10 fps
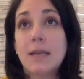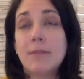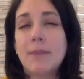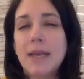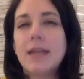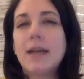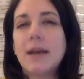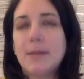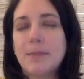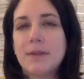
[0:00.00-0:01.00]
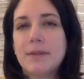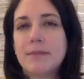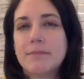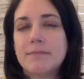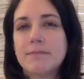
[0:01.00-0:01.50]
Make it up.
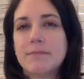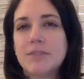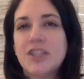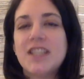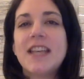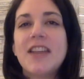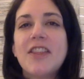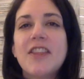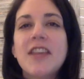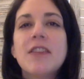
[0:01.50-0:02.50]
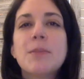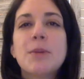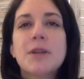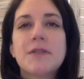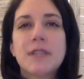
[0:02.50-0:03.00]
She said, "Think of the
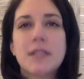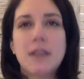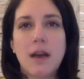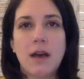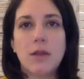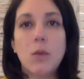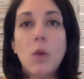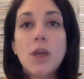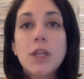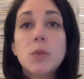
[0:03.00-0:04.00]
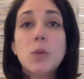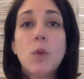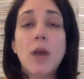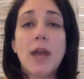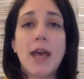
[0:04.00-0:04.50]
perfect God, the one you would
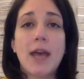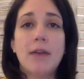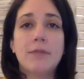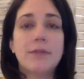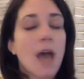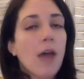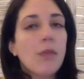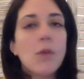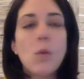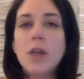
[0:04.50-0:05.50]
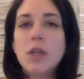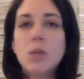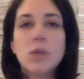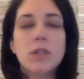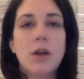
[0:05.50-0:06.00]
want to have, not the one you
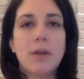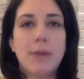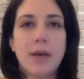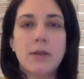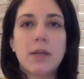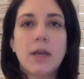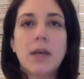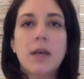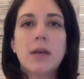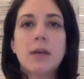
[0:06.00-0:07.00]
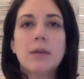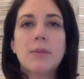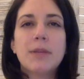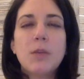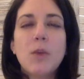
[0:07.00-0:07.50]
were taught about,
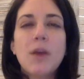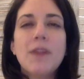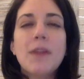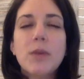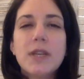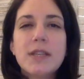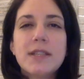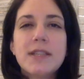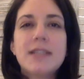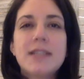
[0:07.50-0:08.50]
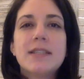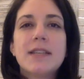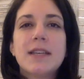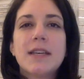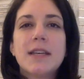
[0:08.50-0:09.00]
but the one that would exist
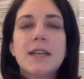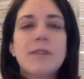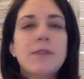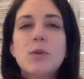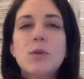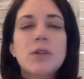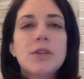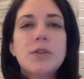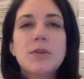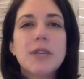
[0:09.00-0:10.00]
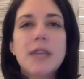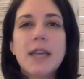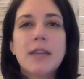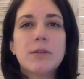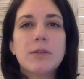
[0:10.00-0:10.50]
if you could
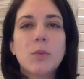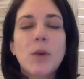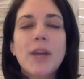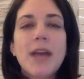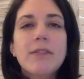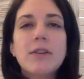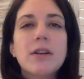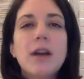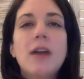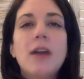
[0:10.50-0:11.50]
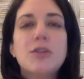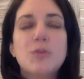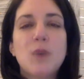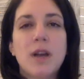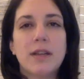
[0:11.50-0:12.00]
create whatever God you
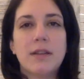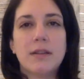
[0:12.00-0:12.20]
wanted.